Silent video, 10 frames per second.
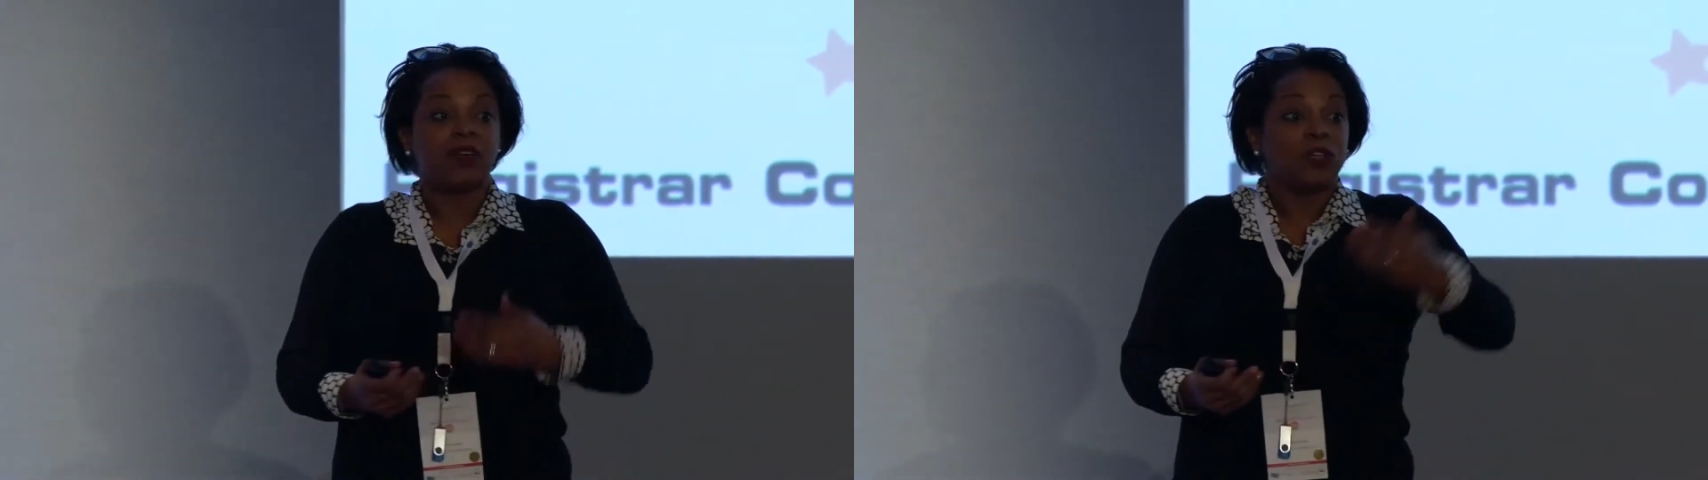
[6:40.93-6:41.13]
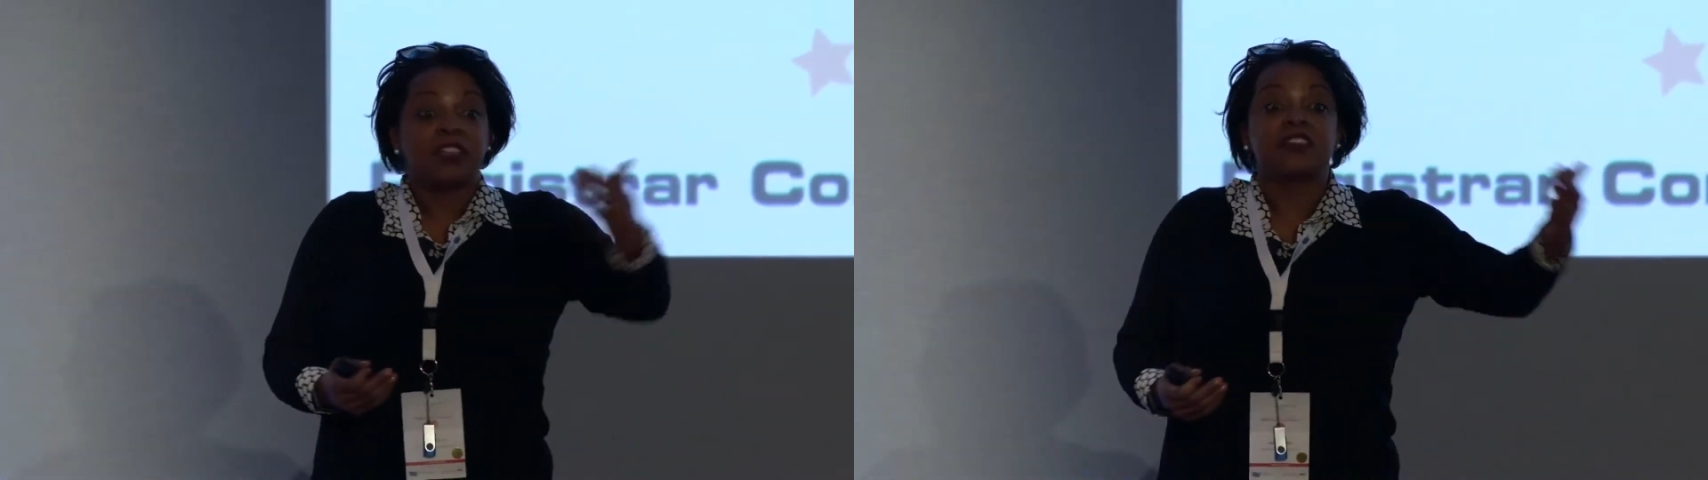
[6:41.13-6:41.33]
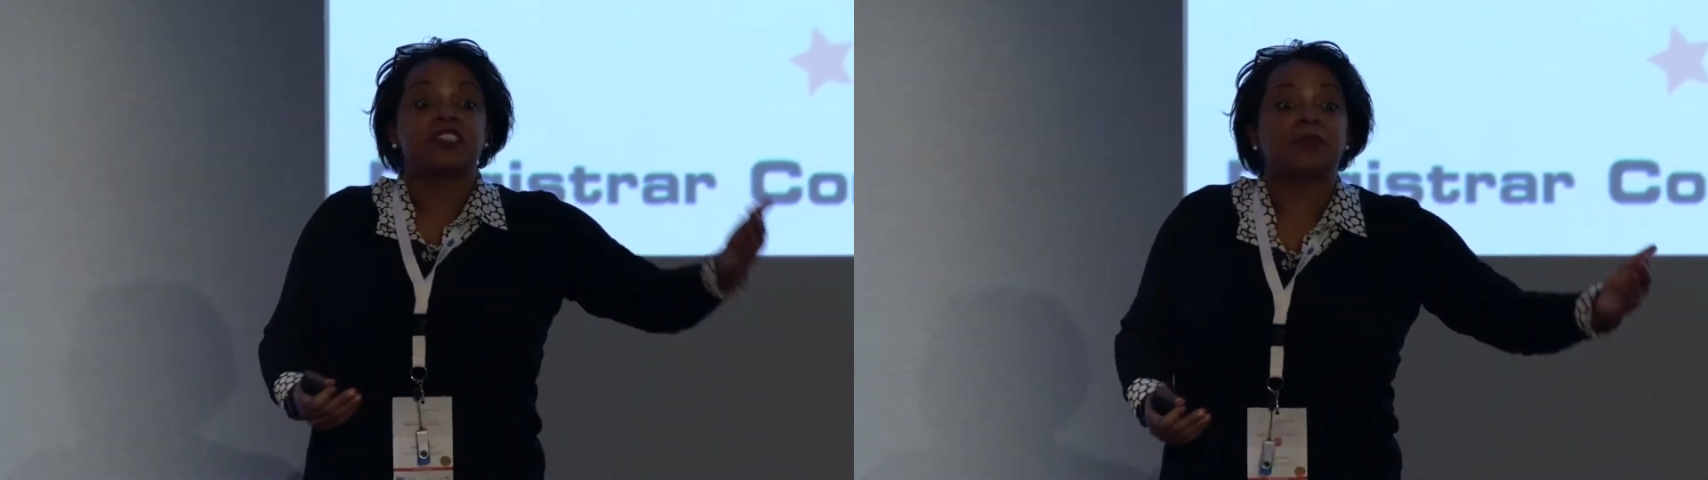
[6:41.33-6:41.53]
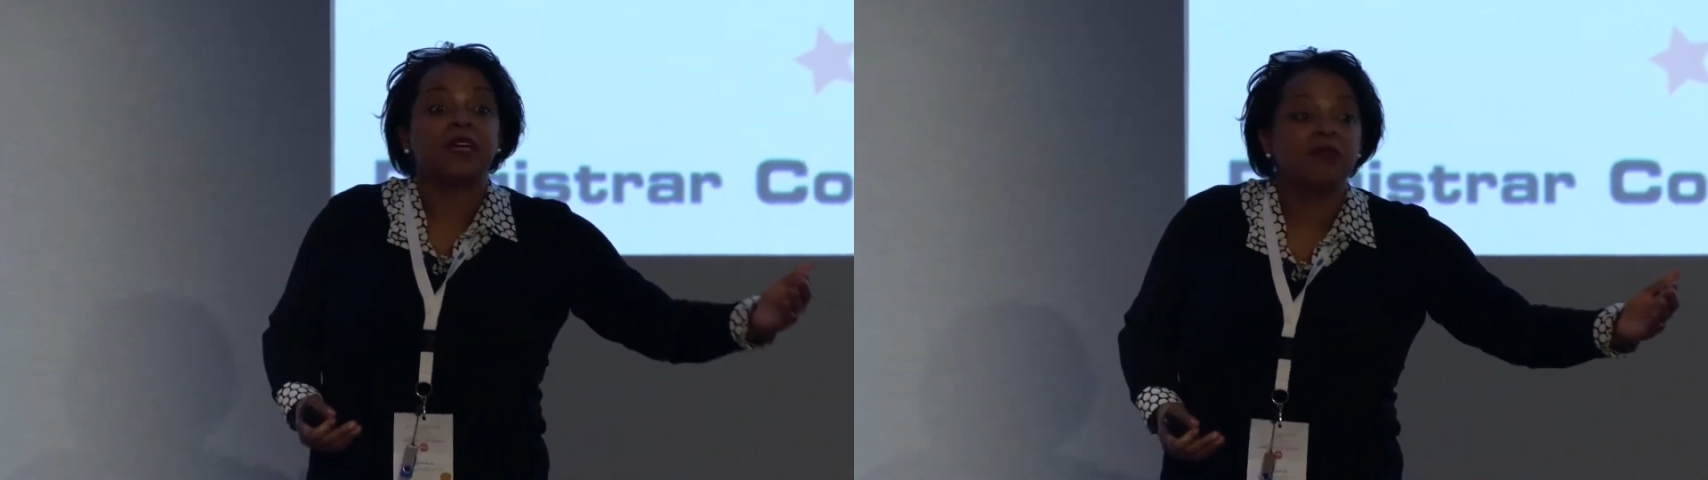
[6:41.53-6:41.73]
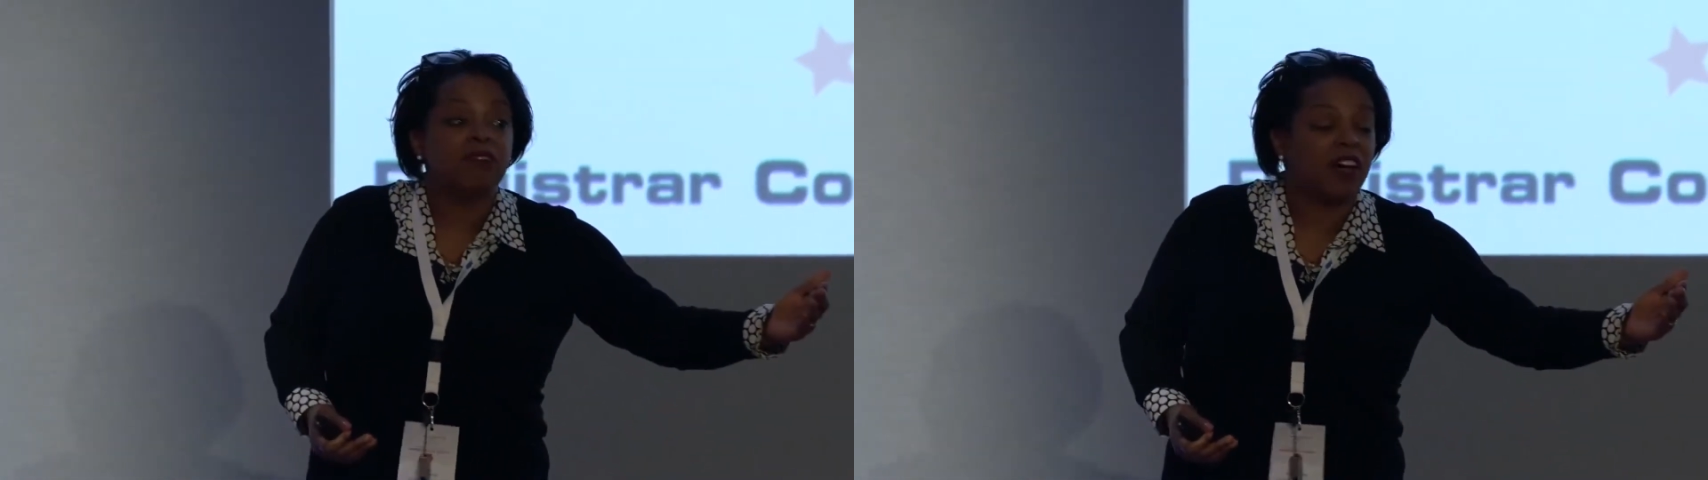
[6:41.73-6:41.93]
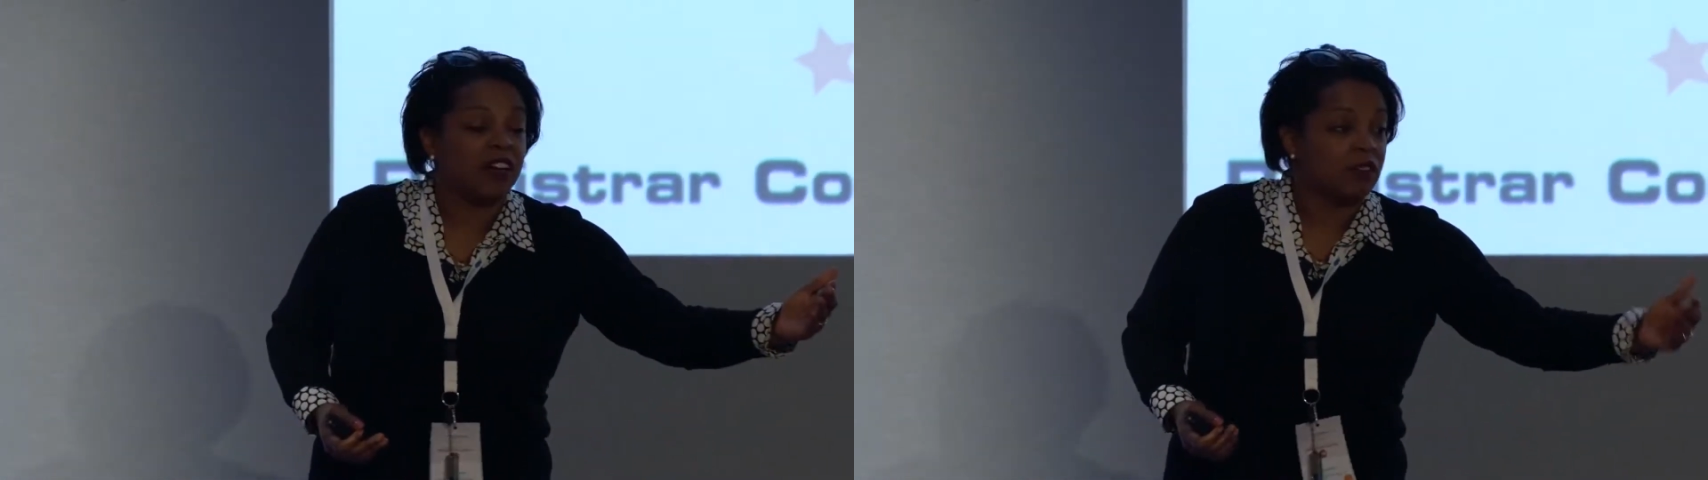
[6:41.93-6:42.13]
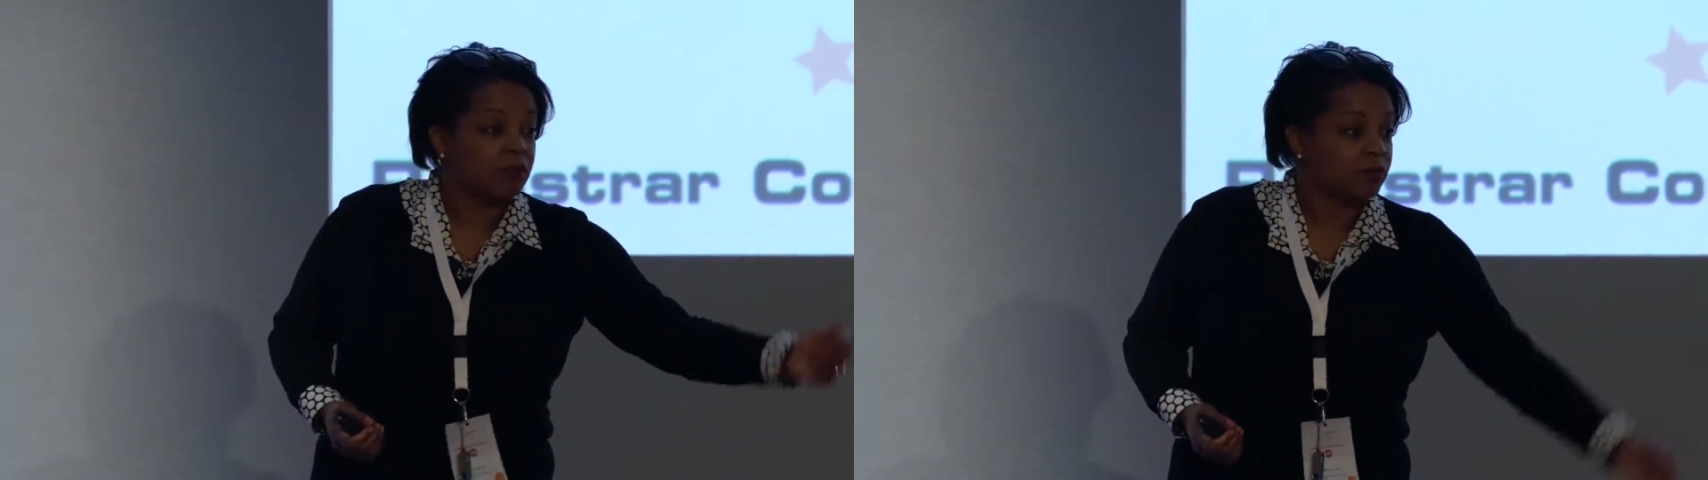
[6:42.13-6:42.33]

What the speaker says: went into the spam file.